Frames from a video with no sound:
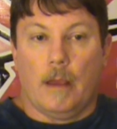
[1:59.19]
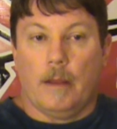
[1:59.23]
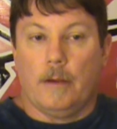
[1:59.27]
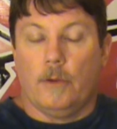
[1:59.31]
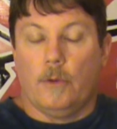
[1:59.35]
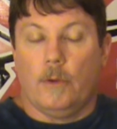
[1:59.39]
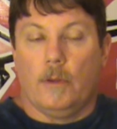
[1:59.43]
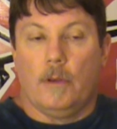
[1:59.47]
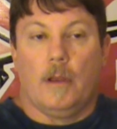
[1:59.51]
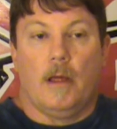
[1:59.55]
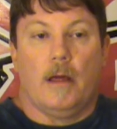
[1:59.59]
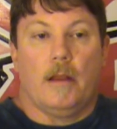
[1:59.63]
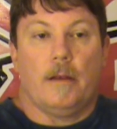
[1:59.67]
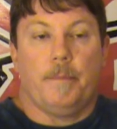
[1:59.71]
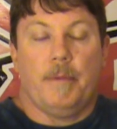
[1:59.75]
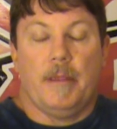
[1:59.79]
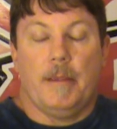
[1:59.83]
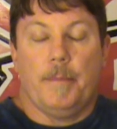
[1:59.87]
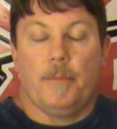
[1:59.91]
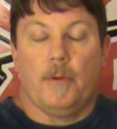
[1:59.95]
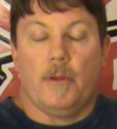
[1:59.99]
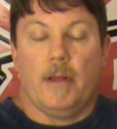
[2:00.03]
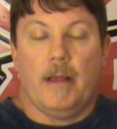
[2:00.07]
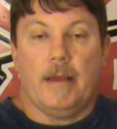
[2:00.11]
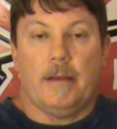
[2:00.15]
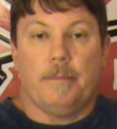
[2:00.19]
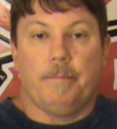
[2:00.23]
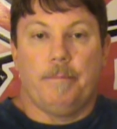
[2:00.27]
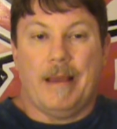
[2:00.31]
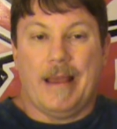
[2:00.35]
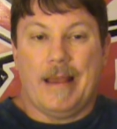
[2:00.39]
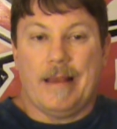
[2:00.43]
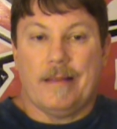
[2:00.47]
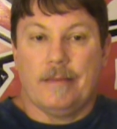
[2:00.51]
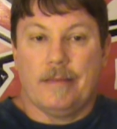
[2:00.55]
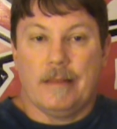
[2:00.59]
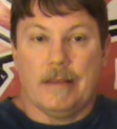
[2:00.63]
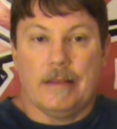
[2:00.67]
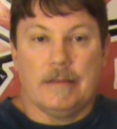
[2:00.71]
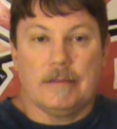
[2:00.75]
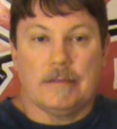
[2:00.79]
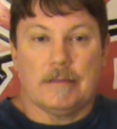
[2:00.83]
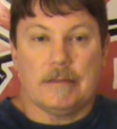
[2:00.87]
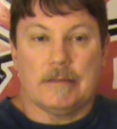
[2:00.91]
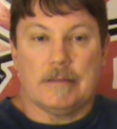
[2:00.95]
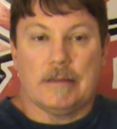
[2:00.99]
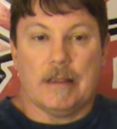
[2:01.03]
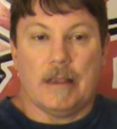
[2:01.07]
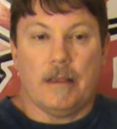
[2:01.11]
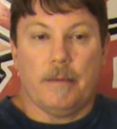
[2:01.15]
know a lot of people had bad
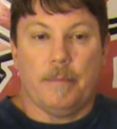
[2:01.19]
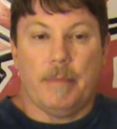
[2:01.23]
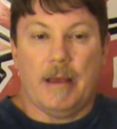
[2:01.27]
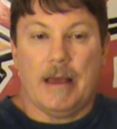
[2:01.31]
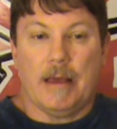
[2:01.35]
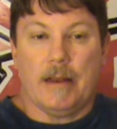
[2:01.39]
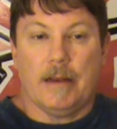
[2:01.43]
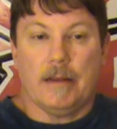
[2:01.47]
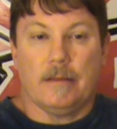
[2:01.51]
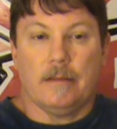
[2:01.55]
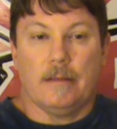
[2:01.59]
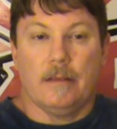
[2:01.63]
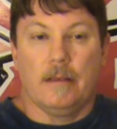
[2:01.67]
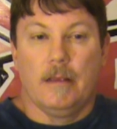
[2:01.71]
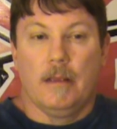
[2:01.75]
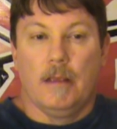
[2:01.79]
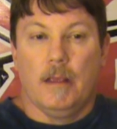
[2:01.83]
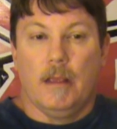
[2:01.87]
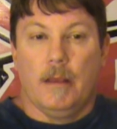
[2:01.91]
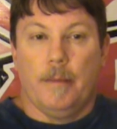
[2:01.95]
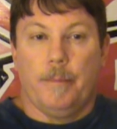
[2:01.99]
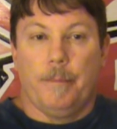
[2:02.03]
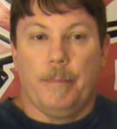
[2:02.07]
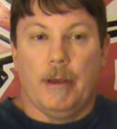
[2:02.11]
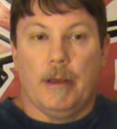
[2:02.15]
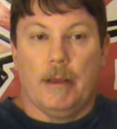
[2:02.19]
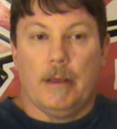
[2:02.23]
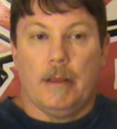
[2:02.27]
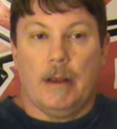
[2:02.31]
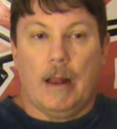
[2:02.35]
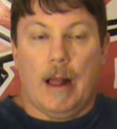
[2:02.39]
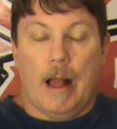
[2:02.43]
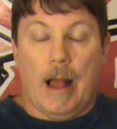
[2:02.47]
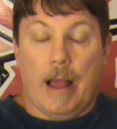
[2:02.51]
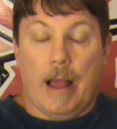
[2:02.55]
things to say about it, but